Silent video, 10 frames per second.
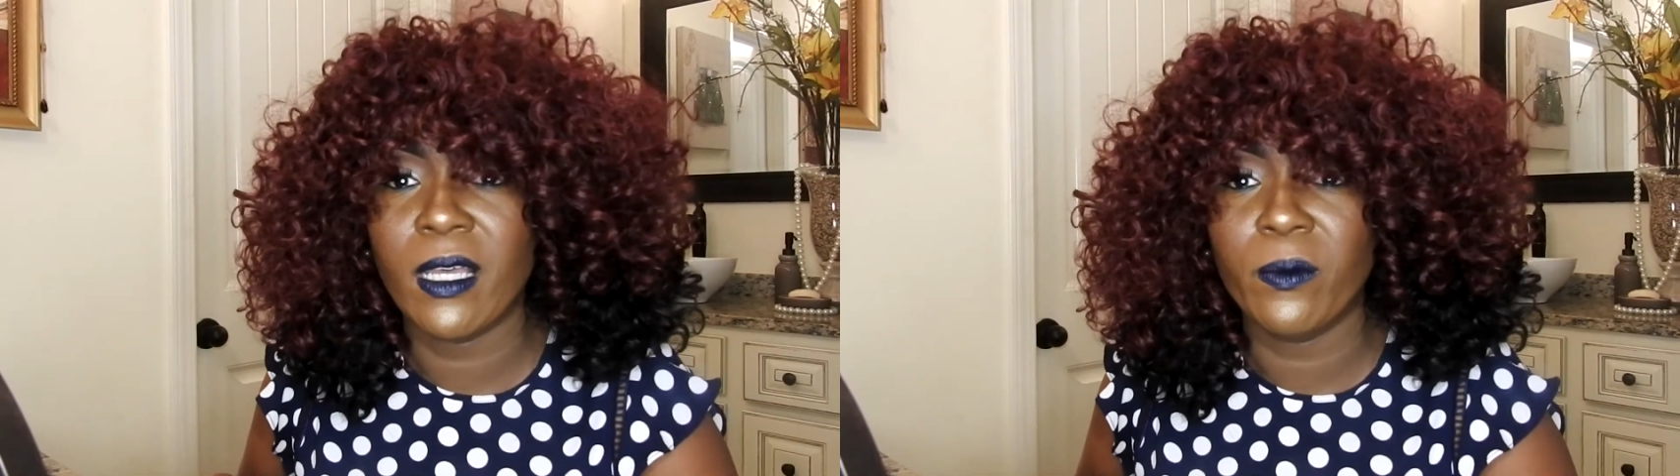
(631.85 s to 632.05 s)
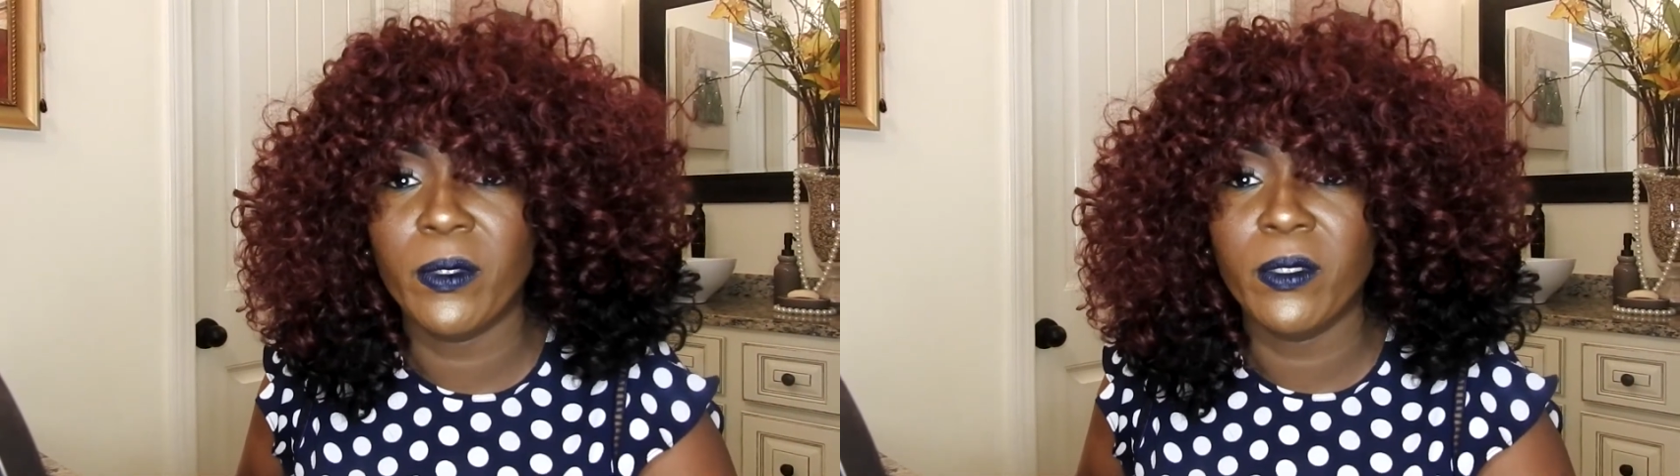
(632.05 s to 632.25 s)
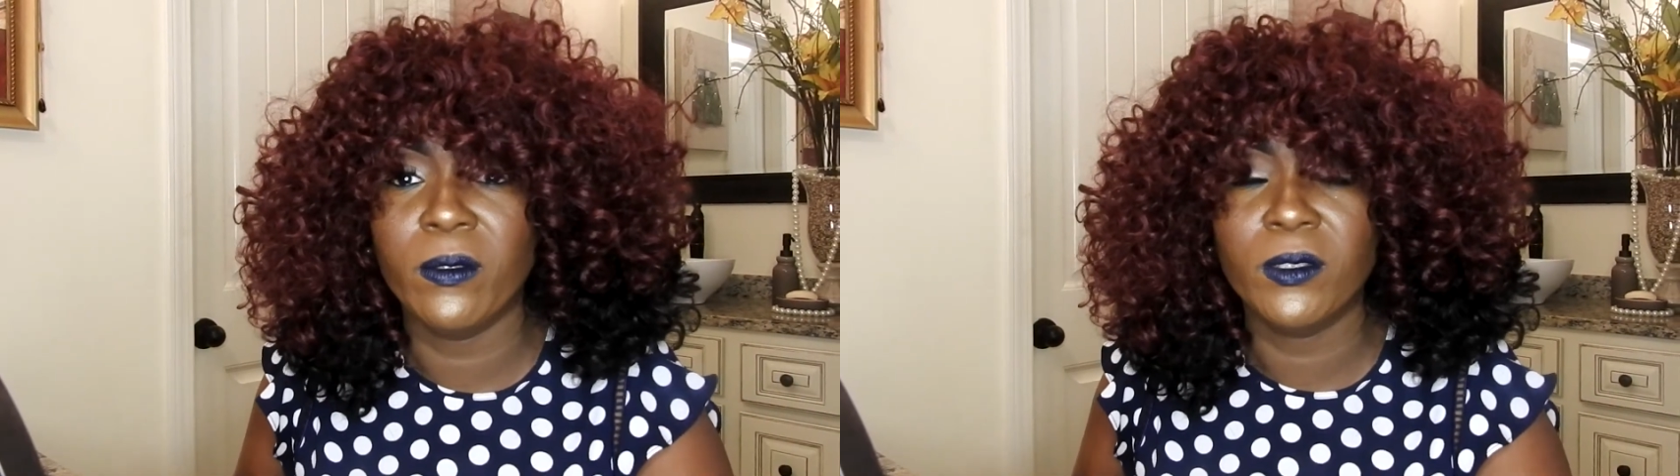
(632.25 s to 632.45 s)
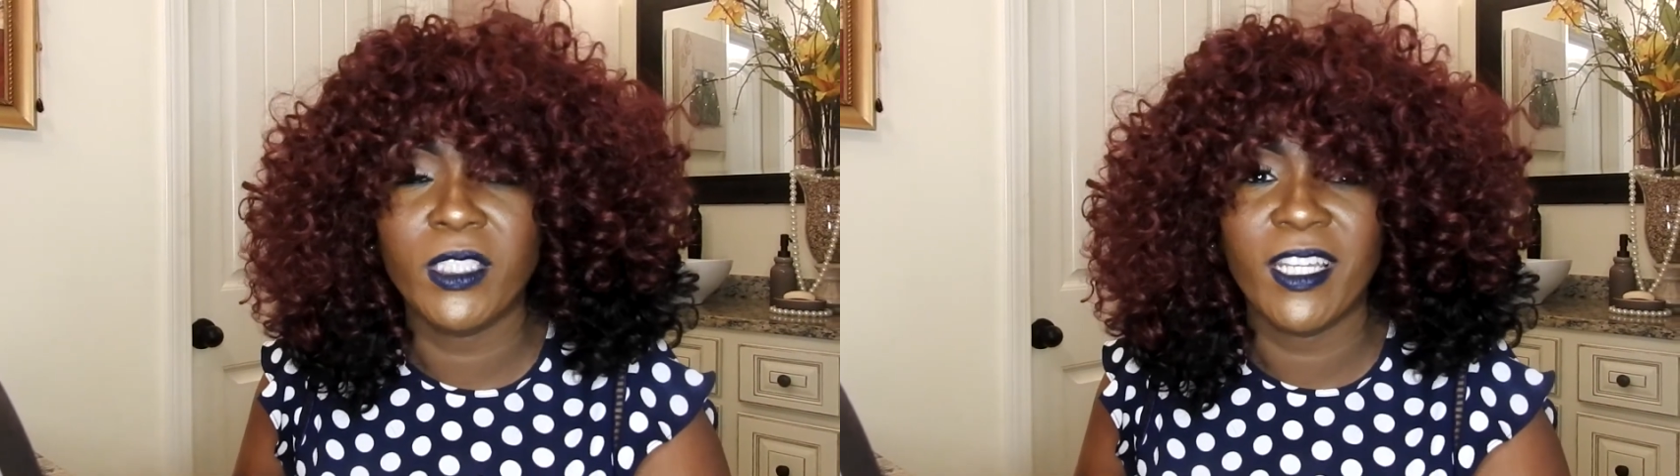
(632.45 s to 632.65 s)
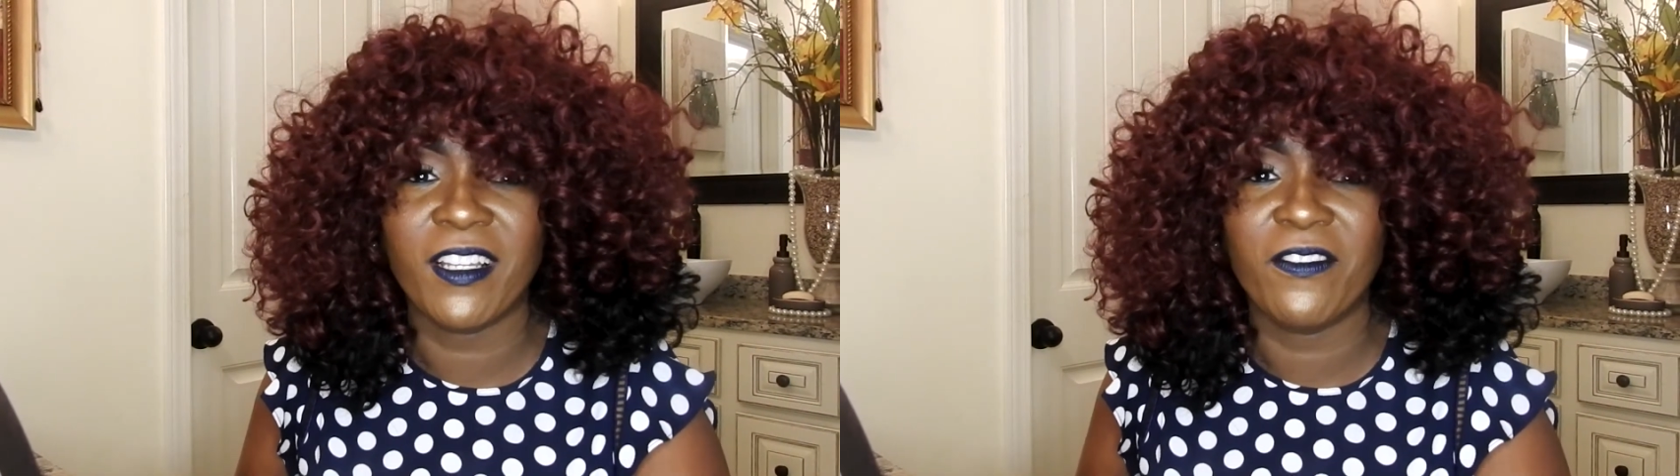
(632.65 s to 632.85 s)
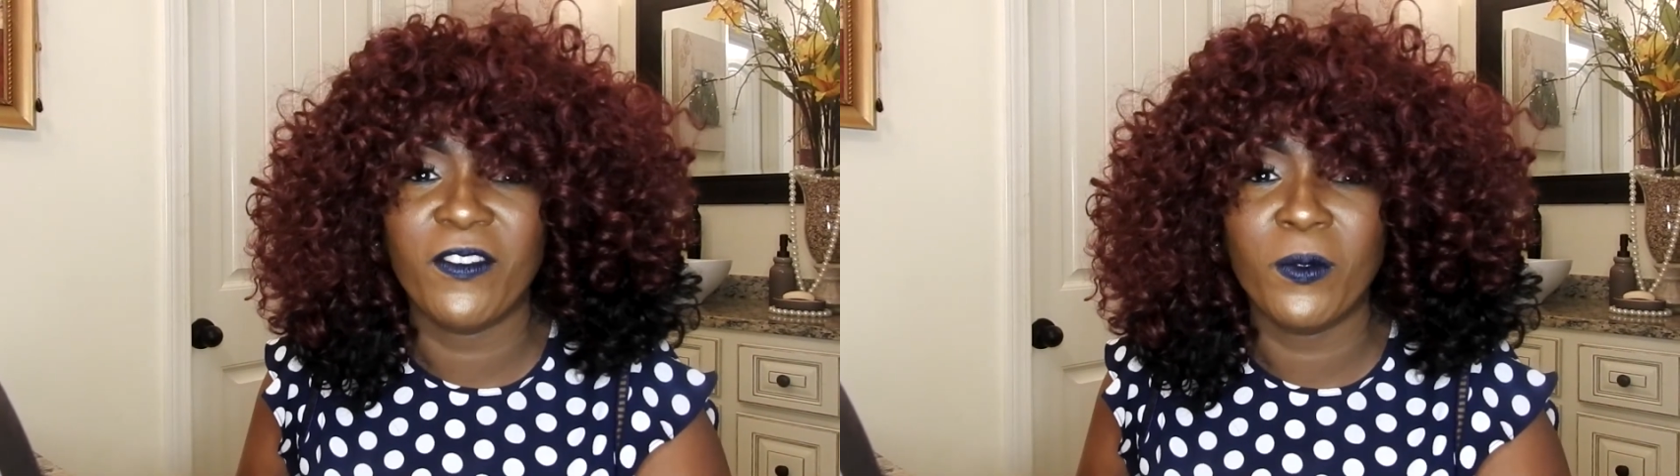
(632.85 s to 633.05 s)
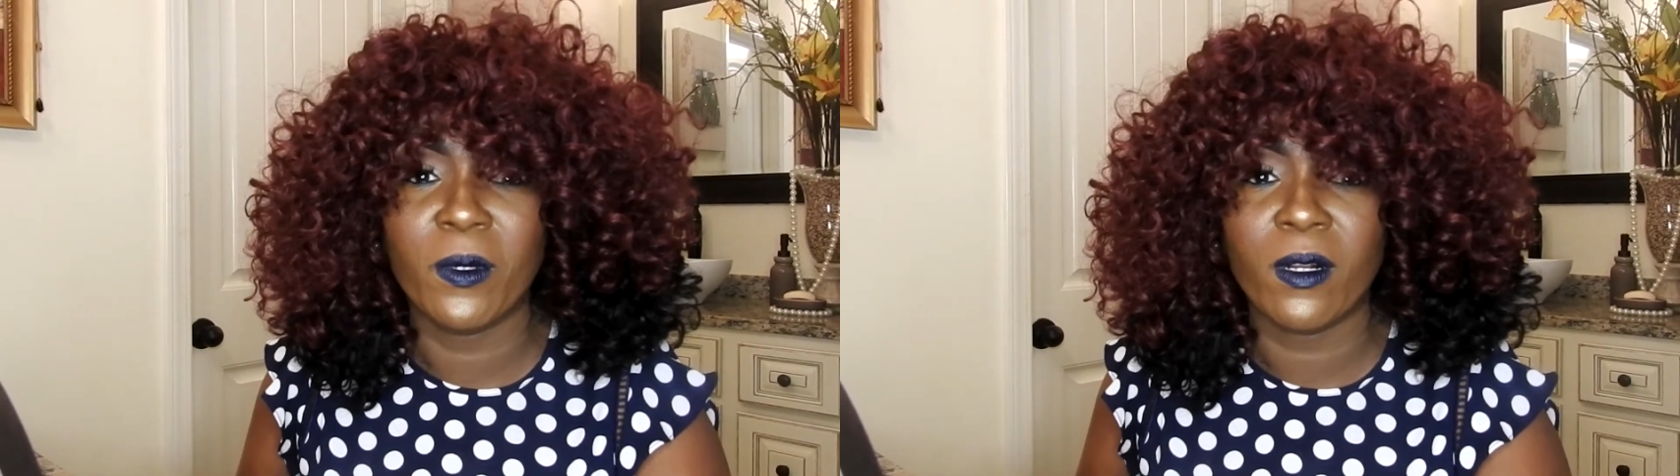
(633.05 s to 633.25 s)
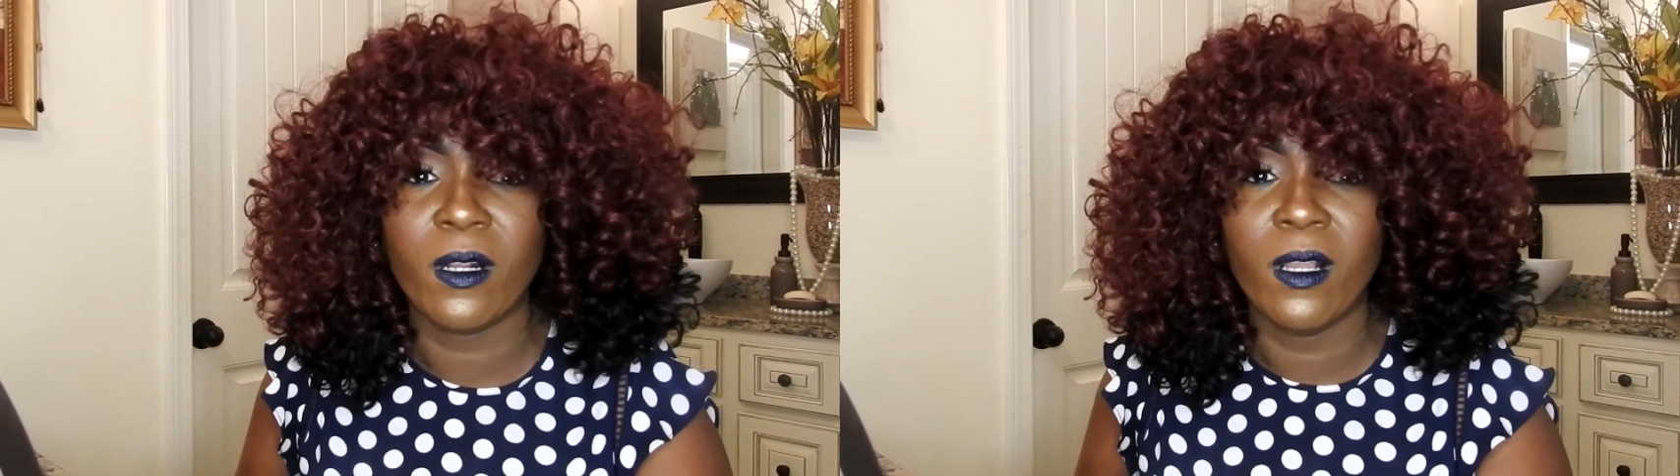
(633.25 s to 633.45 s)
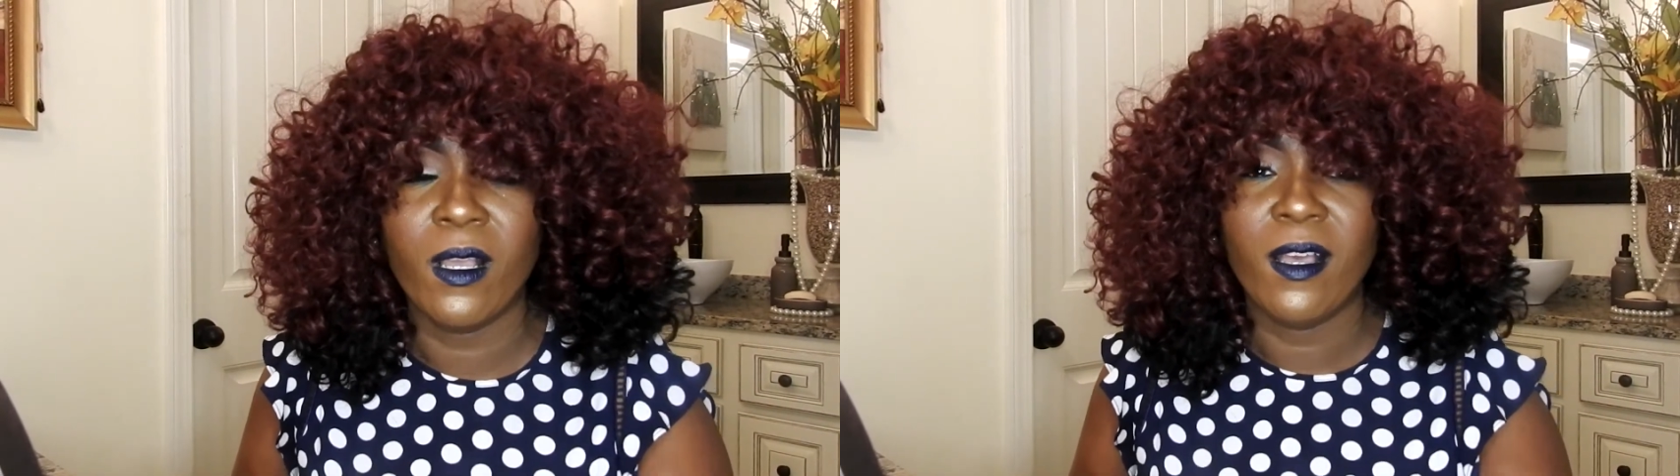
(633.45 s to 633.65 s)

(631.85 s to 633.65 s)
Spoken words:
I will check for